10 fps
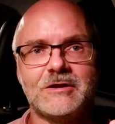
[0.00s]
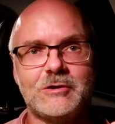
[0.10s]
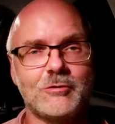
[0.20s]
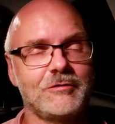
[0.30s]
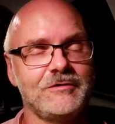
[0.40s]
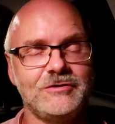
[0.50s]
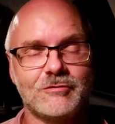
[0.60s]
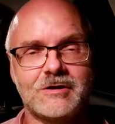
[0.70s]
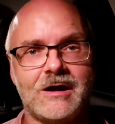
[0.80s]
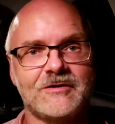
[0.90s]
look, your
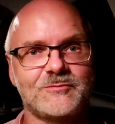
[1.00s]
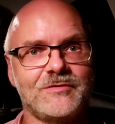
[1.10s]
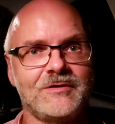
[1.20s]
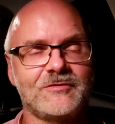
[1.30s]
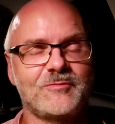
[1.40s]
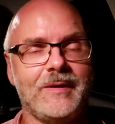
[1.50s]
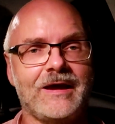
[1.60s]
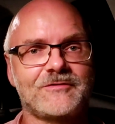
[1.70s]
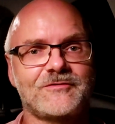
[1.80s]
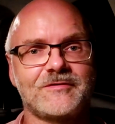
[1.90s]
car is within the
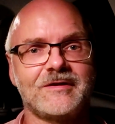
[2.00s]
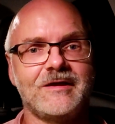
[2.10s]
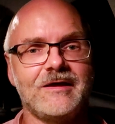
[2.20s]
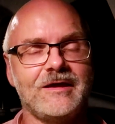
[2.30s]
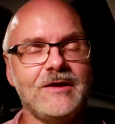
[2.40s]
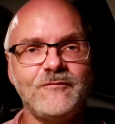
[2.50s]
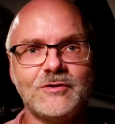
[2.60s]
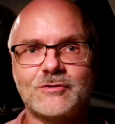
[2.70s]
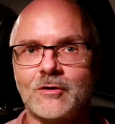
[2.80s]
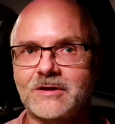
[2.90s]
specs. If you
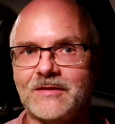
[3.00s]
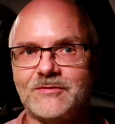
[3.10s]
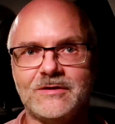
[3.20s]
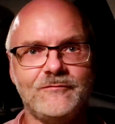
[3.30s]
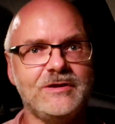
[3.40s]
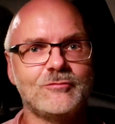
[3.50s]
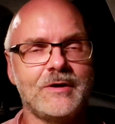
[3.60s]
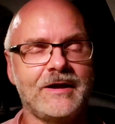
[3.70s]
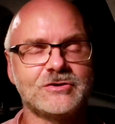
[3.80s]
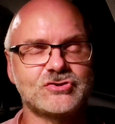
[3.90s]
don't get the EV
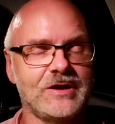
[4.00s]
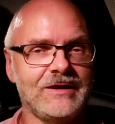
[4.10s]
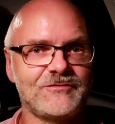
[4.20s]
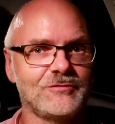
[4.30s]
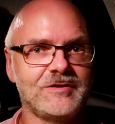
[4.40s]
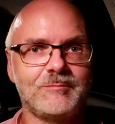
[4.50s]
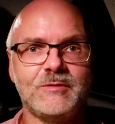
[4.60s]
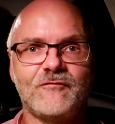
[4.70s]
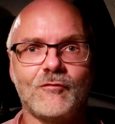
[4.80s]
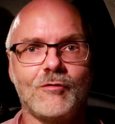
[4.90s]
range as you did
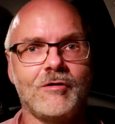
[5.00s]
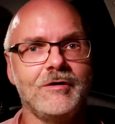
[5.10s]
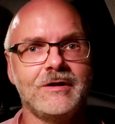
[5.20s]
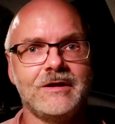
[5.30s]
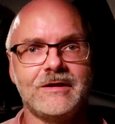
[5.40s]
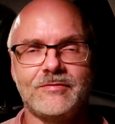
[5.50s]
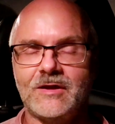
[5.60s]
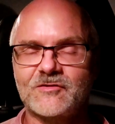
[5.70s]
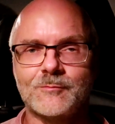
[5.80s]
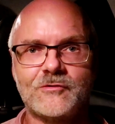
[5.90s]
before,
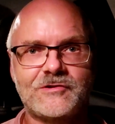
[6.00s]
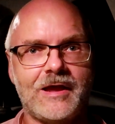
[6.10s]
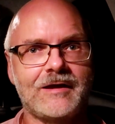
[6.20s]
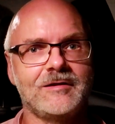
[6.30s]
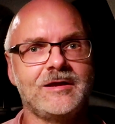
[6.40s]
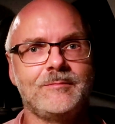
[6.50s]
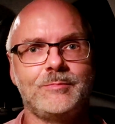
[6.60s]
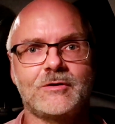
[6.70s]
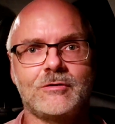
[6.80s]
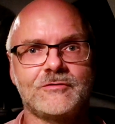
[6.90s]
that's most likely
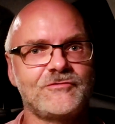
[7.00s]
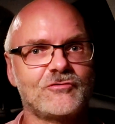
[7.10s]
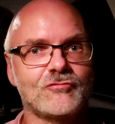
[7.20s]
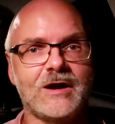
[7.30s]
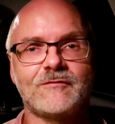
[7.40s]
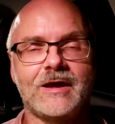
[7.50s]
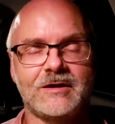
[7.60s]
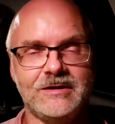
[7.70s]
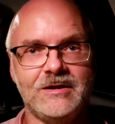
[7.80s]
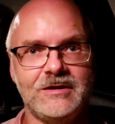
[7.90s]
because you drive like
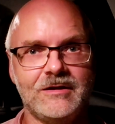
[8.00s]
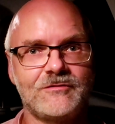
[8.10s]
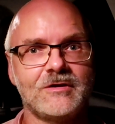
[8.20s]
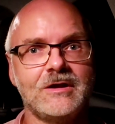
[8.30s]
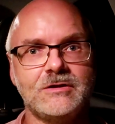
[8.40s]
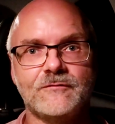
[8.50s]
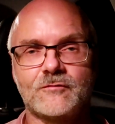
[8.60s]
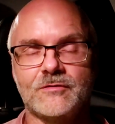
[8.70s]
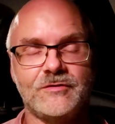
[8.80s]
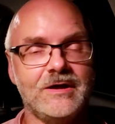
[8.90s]
an idiot, you've
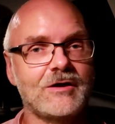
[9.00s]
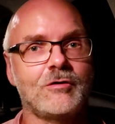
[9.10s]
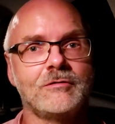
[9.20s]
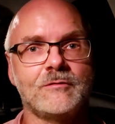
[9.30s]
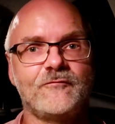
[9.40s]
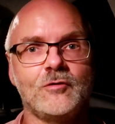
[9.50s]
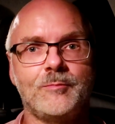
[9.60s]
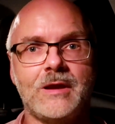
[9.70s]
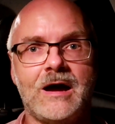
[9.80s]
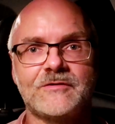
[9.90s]
got the aircon on full
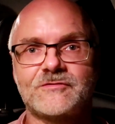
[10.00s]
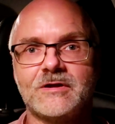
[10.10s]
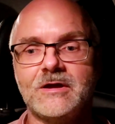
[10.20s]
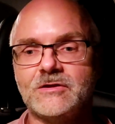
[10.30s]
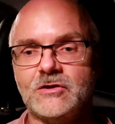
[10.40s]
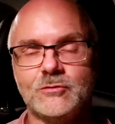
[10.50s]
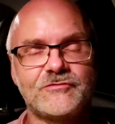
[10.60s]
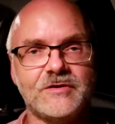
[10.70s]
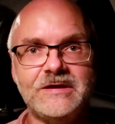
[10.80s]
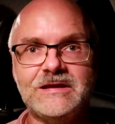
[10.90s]
blast, you use
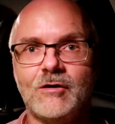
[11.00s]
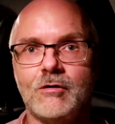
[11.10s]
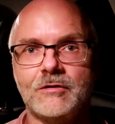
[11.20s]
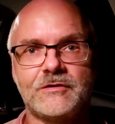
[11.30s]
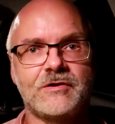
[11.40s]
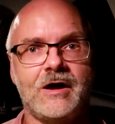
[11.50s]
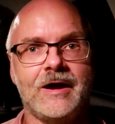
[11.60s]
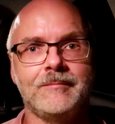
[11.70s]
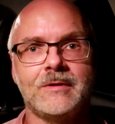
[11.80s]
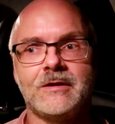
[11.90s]
the heater all the
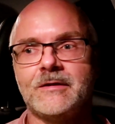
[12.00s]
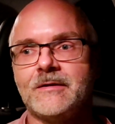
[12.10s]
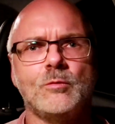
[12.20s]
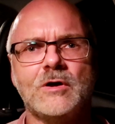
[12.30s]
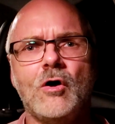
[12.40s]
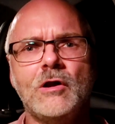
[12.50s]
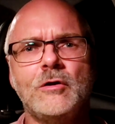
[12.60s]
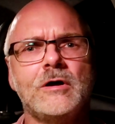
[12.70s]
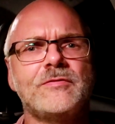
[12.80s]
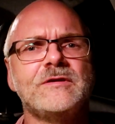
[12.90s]
time. We all
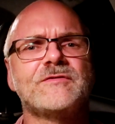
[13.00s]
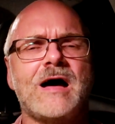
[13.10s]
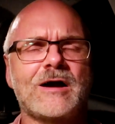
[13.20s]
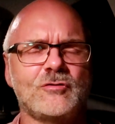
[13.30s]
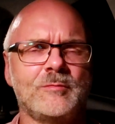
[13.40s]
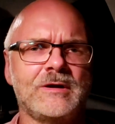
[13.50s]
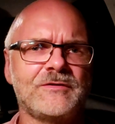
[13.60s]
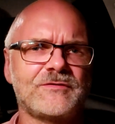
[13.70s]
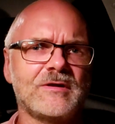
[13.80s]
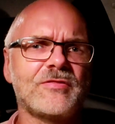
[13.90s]
heard these
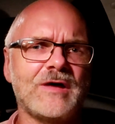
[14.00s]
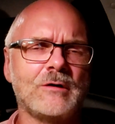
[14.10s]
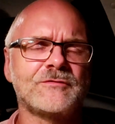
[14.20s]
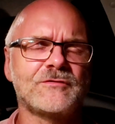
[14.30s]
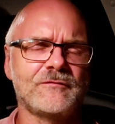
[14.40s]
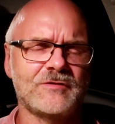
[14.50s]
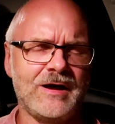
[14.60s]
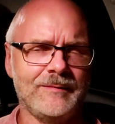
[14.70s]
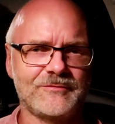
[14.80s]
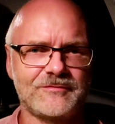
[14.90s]
arguments thousands of
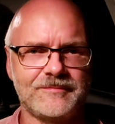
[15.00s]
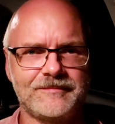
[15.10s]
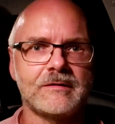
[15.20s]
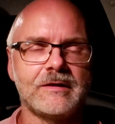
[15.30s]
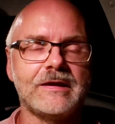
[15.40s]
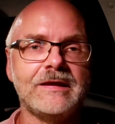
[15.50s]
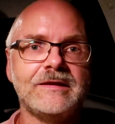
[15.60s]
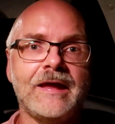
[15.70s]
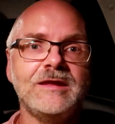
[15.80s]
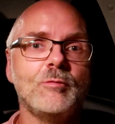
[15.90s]
times. In
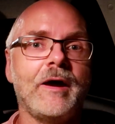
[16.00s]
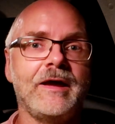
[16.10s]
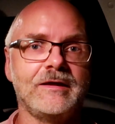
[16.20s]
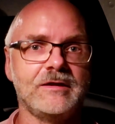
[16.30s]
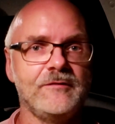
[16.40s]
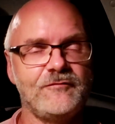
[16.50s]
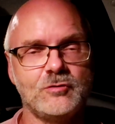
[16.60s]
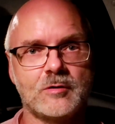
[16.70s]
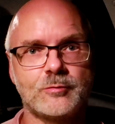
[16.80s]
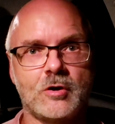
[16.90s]
any way, if
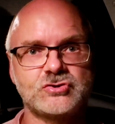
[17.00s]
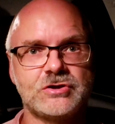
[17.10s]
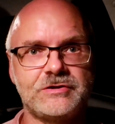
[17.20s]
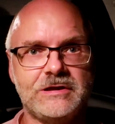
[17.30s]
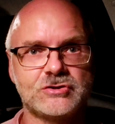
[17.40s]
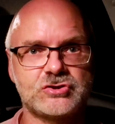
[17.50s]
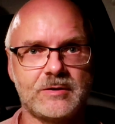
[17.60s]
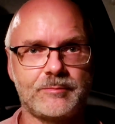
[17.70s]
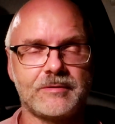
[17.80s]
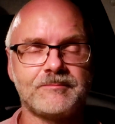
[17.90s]
you approach your
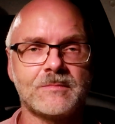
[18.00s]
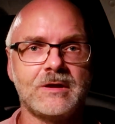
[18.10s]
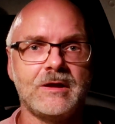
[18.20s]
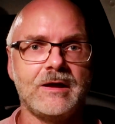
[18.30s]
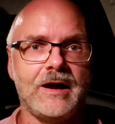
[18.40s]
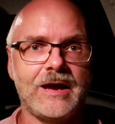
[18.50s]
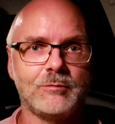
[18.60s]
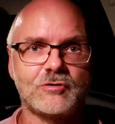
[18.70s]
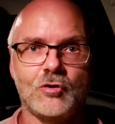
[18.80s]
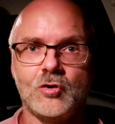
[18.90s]
dealership, I
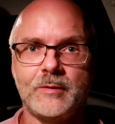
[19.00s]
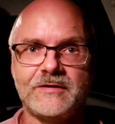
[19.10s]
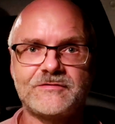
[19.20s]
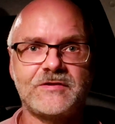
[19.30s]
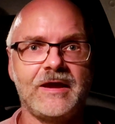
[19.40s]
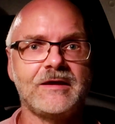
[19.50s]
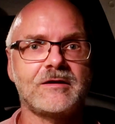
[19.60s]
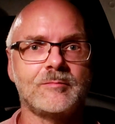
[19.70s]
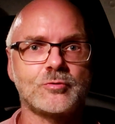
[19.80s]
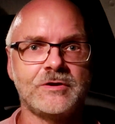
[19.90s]
would always take
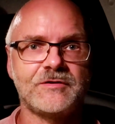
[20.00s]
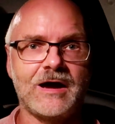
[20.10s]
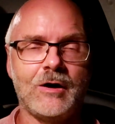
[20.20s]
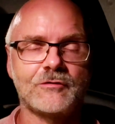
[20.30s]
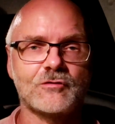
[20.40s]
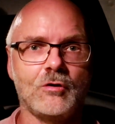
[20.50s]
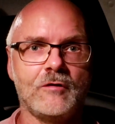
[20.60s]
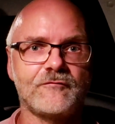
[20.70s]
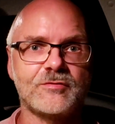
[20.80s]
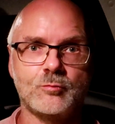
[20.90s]
a printout
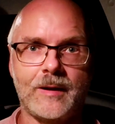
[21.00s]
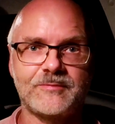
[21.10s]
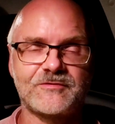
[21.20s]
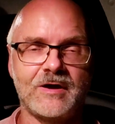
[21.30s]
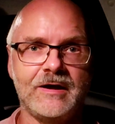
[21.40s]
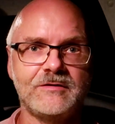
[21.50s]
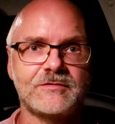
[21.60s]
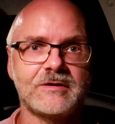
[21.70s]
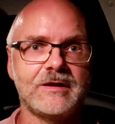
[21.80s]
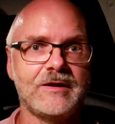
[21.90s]
of the
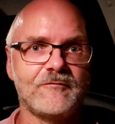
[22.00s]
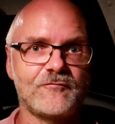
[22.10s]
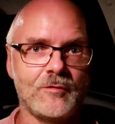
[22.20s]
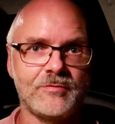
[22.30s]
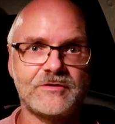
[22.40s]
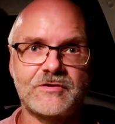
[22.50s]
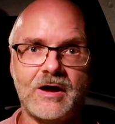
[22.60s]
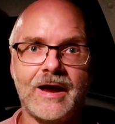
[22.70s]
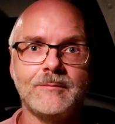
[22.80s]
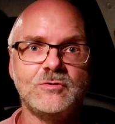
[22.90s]
website from the
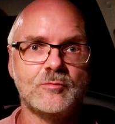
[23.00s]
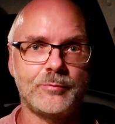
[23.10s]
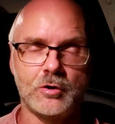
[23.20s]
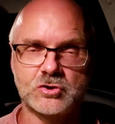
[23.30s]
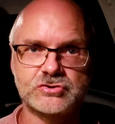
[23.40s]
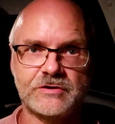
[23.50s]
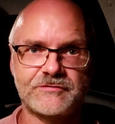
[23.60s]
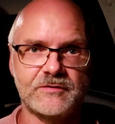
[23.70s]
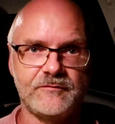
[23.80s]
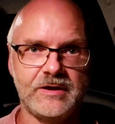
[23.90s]
time you
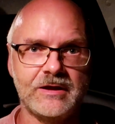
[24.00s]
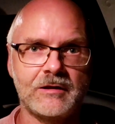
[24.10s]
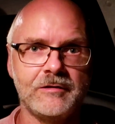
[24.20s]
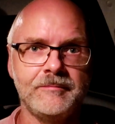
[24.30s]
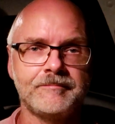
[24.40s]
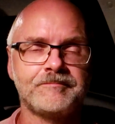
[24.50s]
purchased the vehicle,